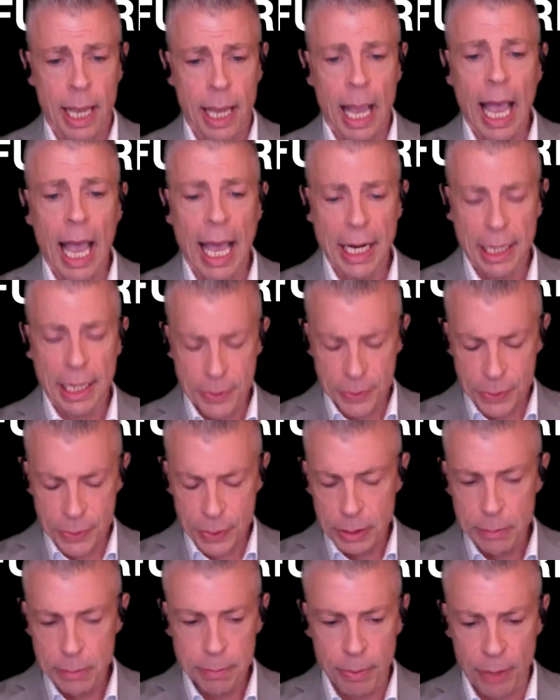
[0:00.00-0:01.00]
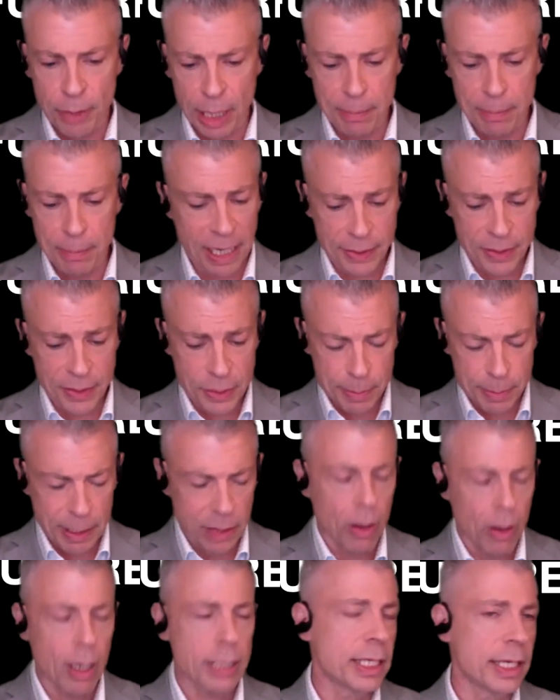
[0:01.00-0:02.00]
And at a certain point, because he's been
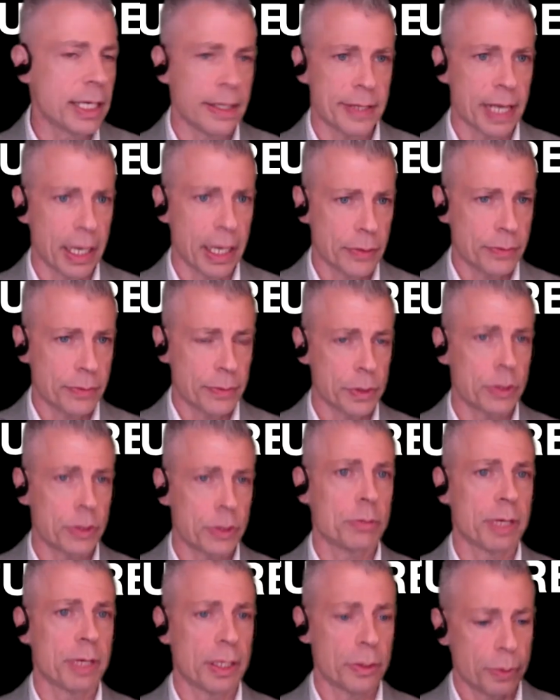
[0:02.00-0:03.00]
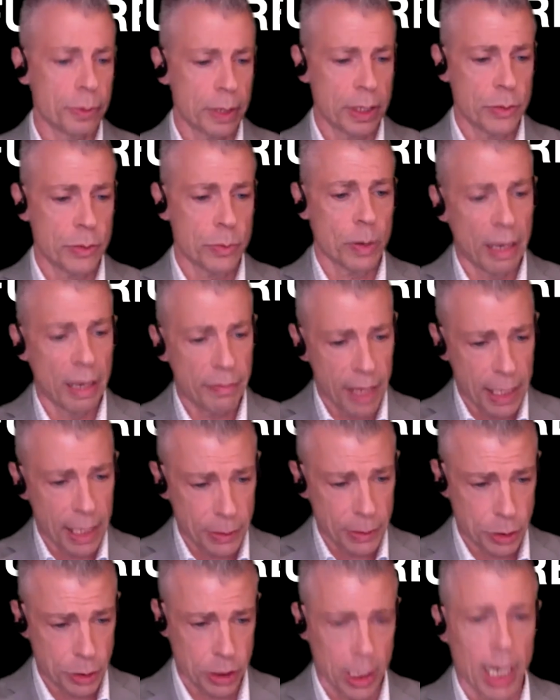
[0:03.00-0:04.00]
locked in his house for 2 months with his wife and
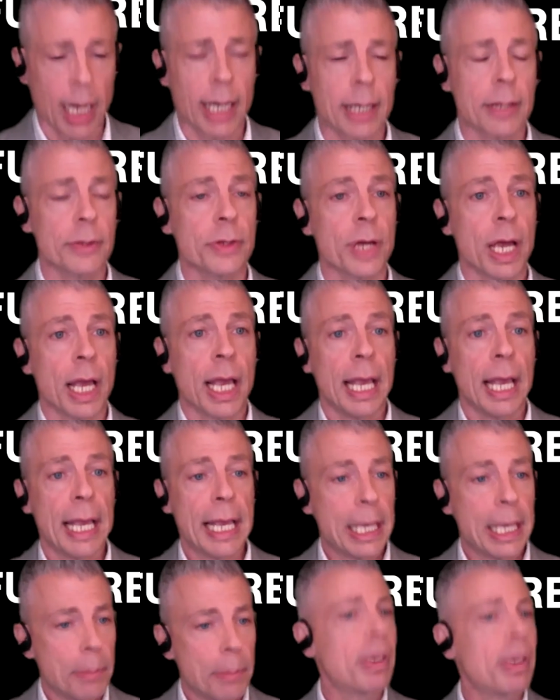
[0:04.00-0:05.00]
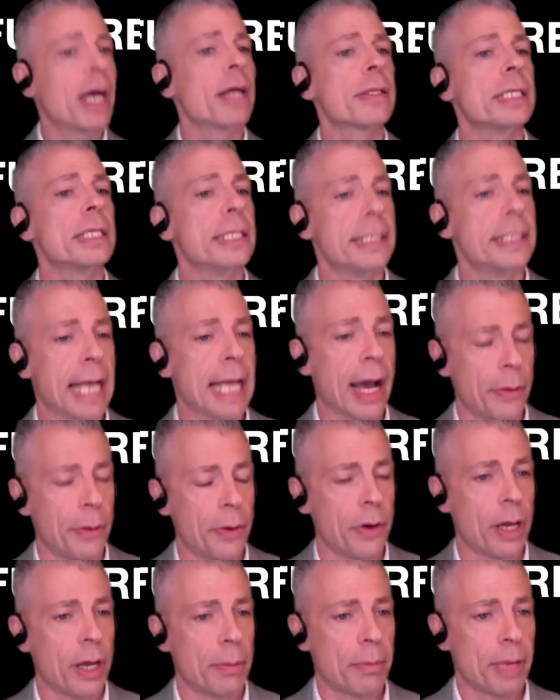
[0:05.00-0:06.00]
his child, he melted down
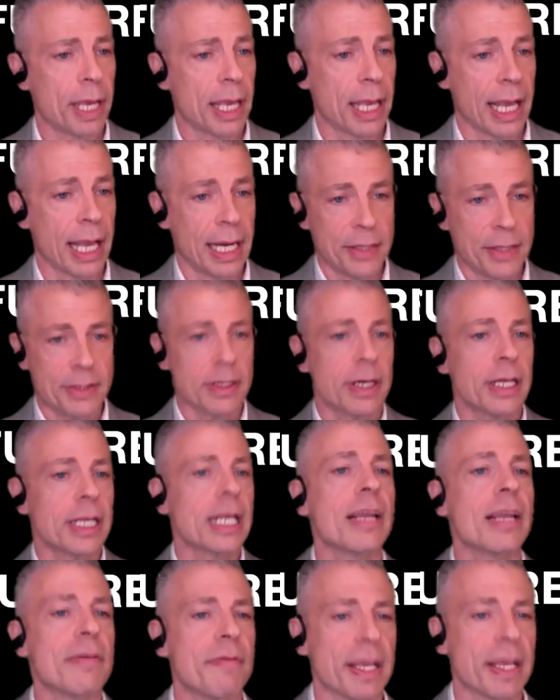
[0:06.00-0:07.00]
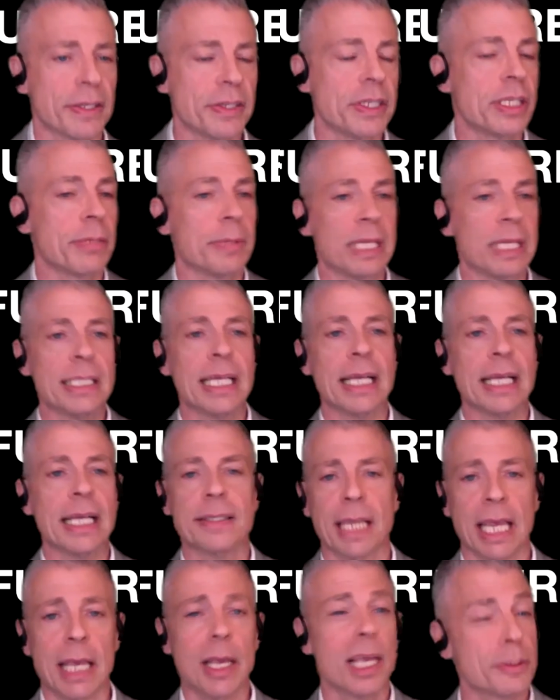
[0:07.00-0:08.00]
on me. And he started confessing to me things
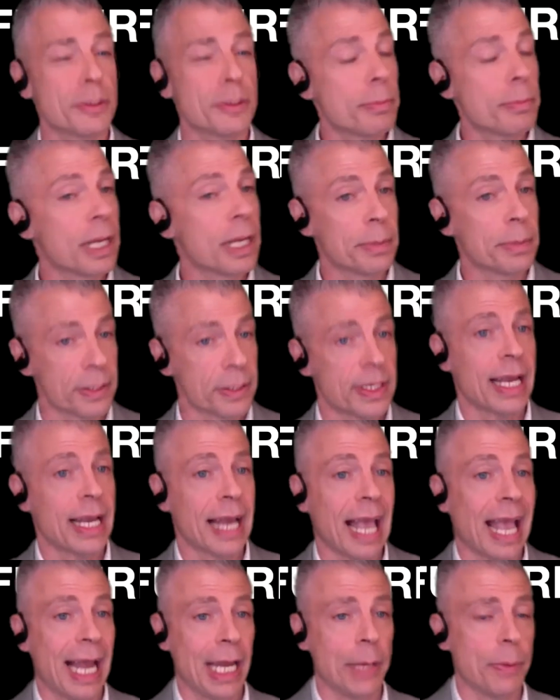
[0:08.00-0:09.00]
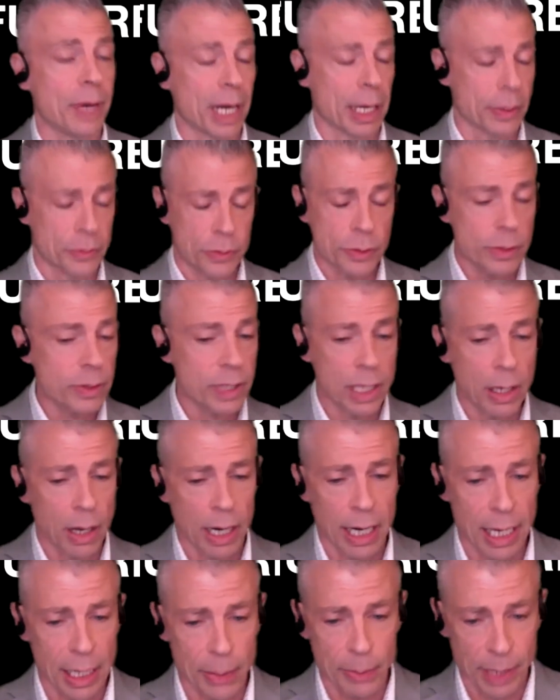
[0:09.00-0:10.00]
that he hasn't been able to say to anyone else, certainly not
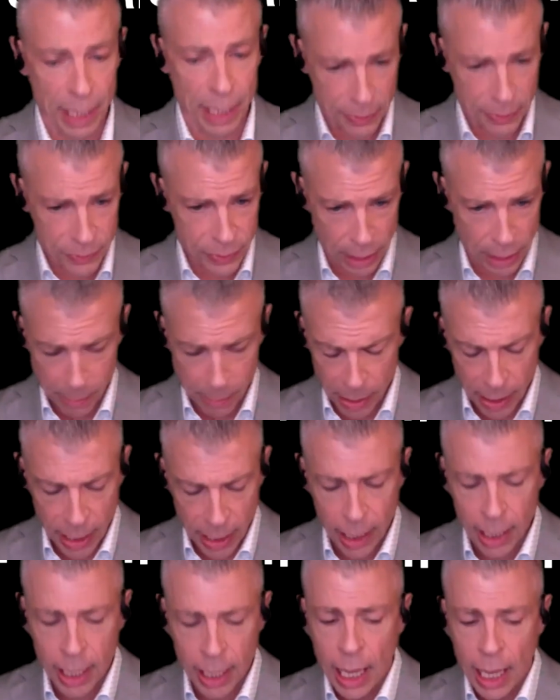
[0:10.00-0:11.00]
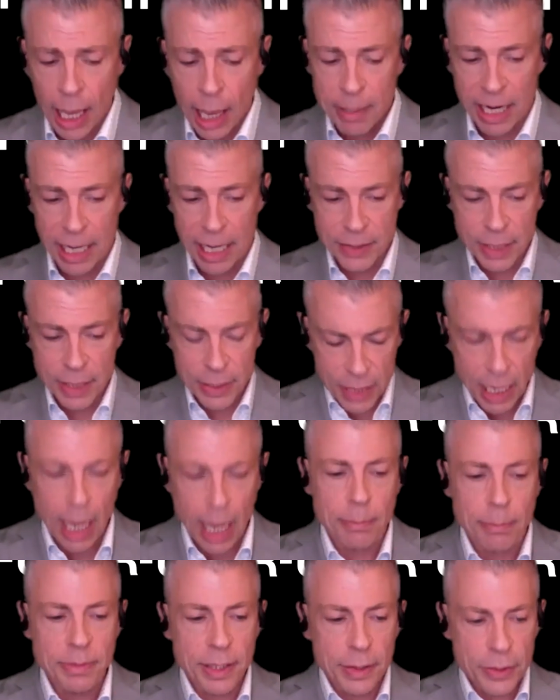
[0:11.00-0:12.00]
anyone else in America, because he's
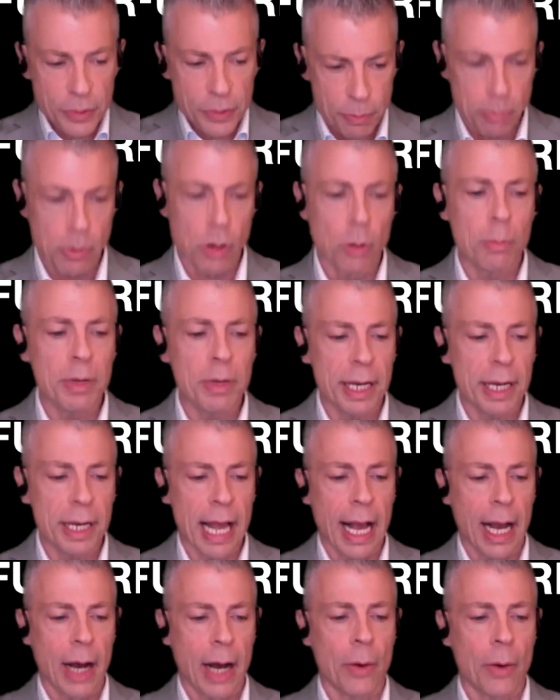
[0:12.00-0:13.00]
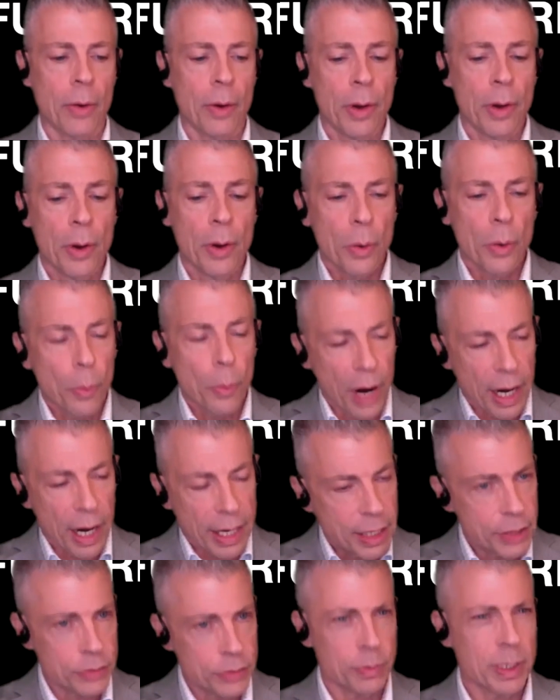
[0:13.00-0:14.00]
come to this moment now where
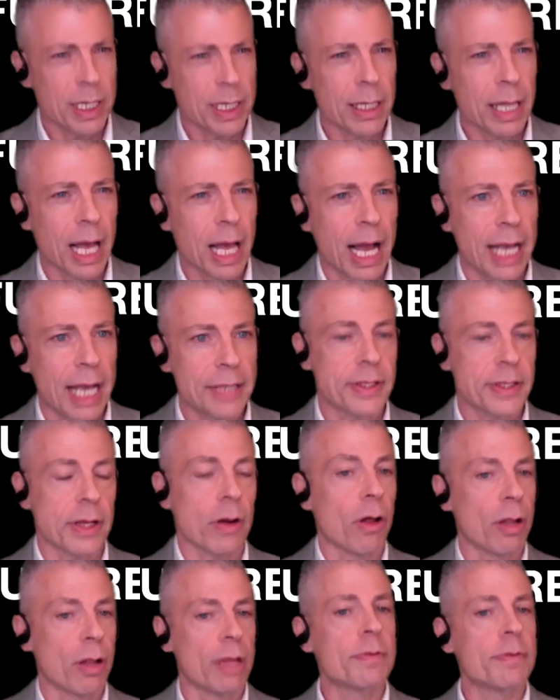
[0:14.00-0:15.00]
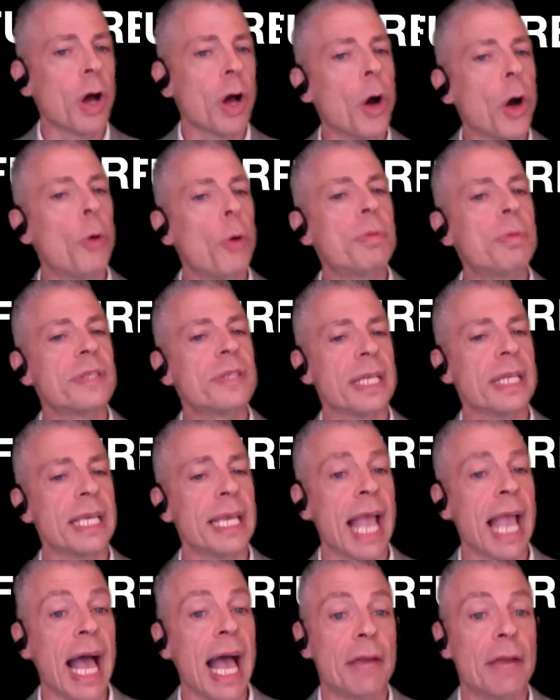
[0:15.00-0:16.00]
he's realized that all of the hopes that he
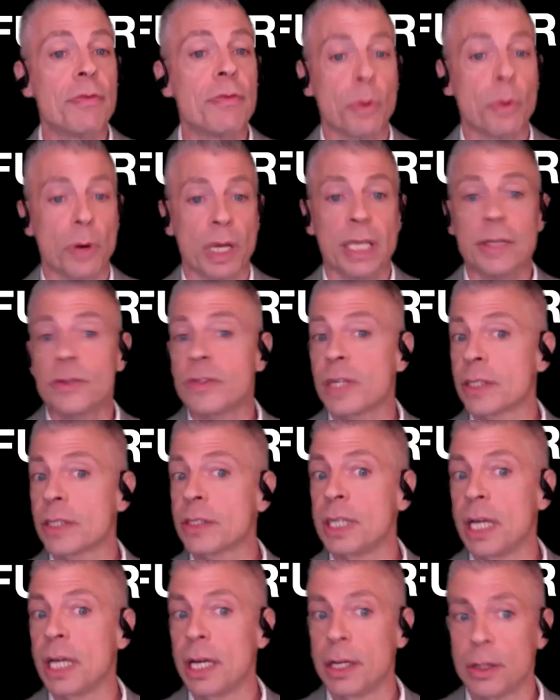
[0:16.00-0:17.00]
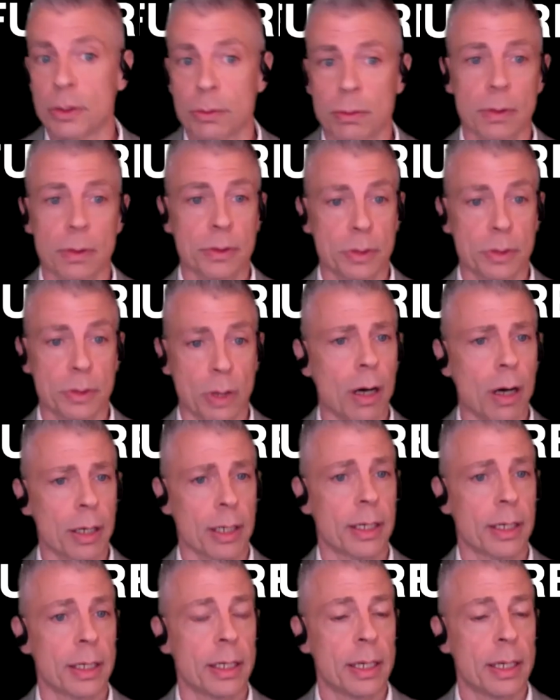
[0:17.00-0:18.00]
had for his 16-year-old
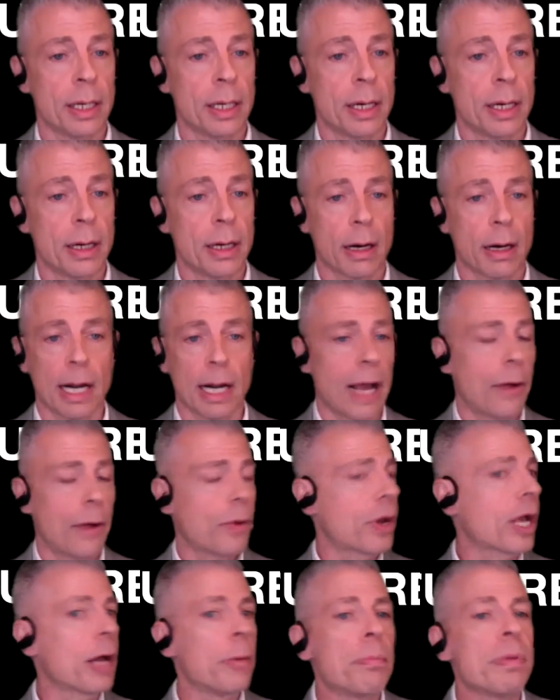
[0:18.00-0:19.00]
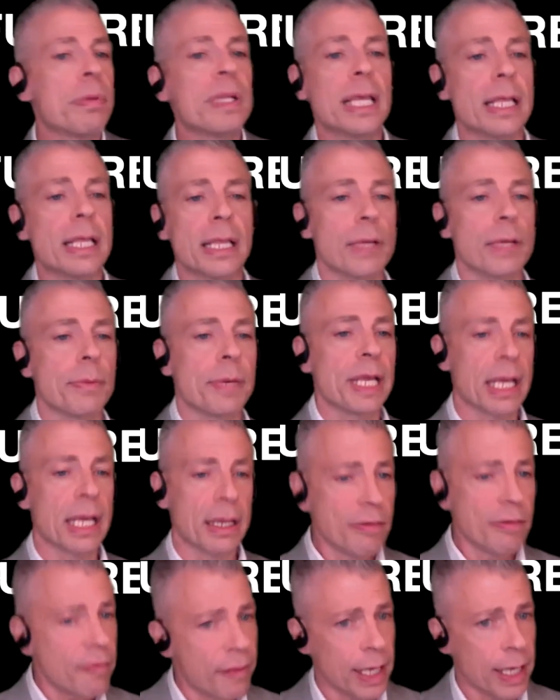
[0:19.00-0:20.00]
daughter are now completely
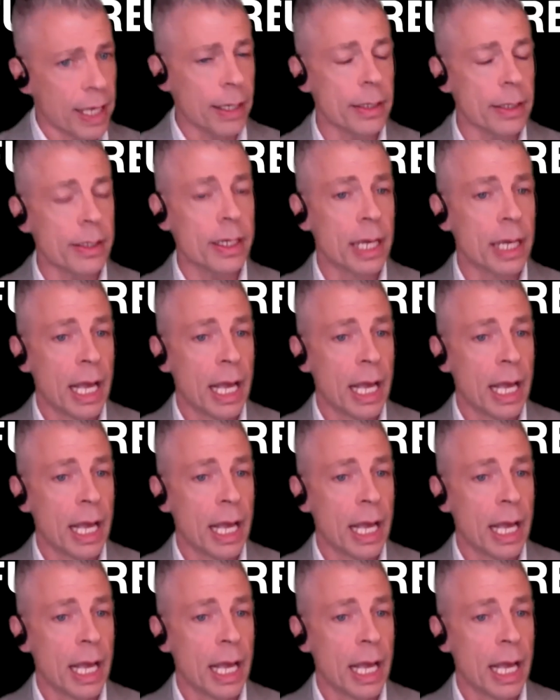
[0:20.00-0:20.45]
reconfigured.